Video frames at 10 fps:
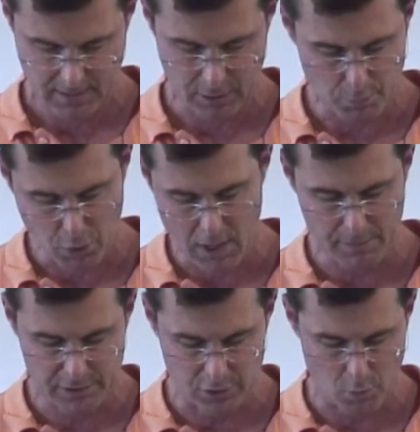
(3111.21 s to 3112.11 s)
And he
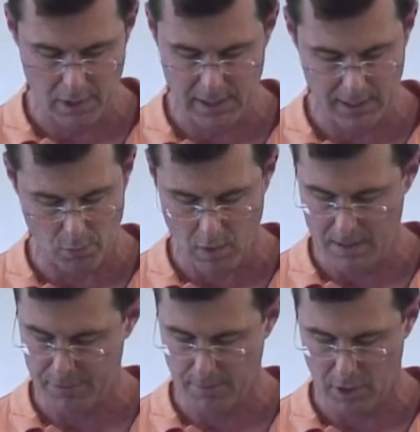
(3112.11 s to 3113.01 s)
promises one day to
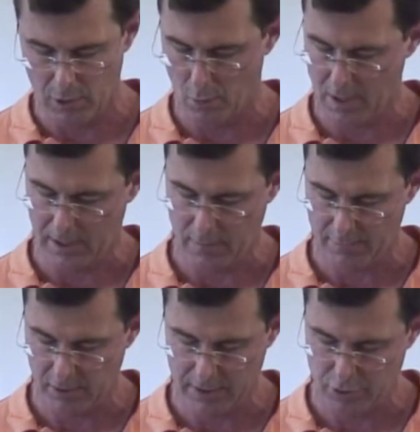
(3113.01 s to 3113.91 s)
wipe them all away,
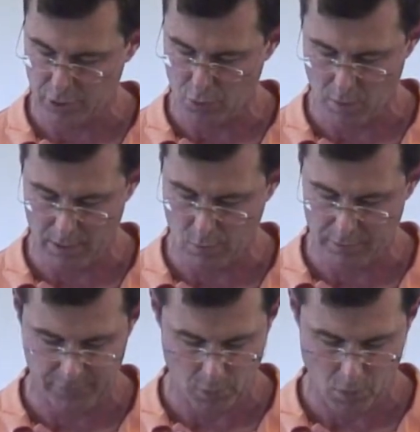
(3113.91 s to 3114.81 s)
Revelation
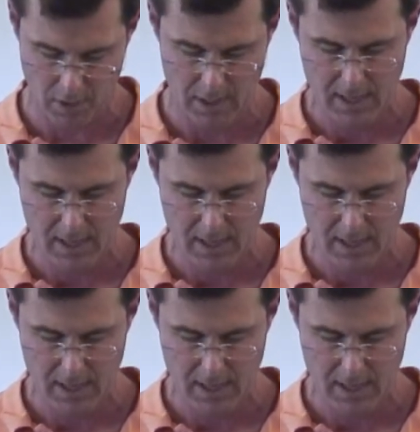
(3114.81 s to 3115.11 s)
21:4.